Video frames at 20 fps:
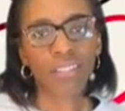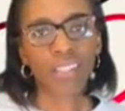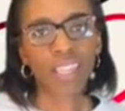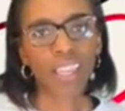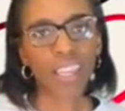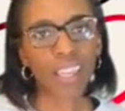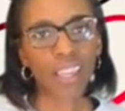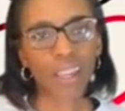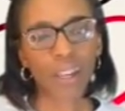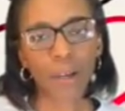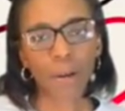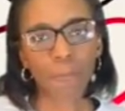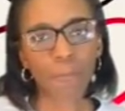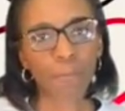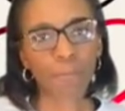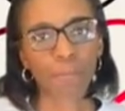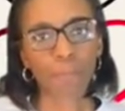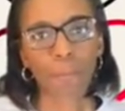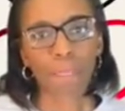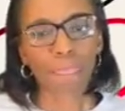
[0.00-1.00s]
Yeah.
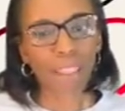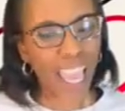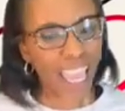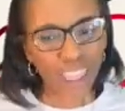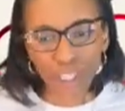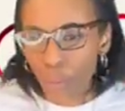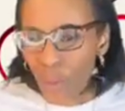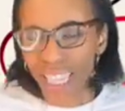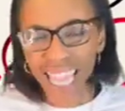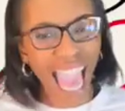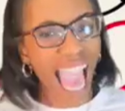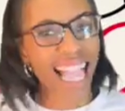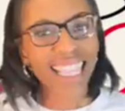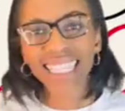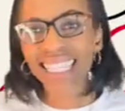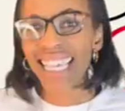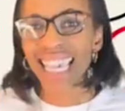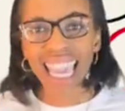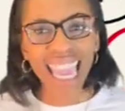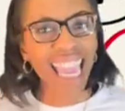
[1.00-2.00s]
And the
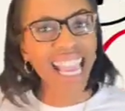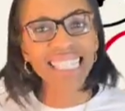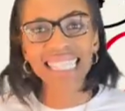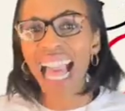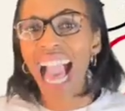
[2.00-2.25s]
reality is,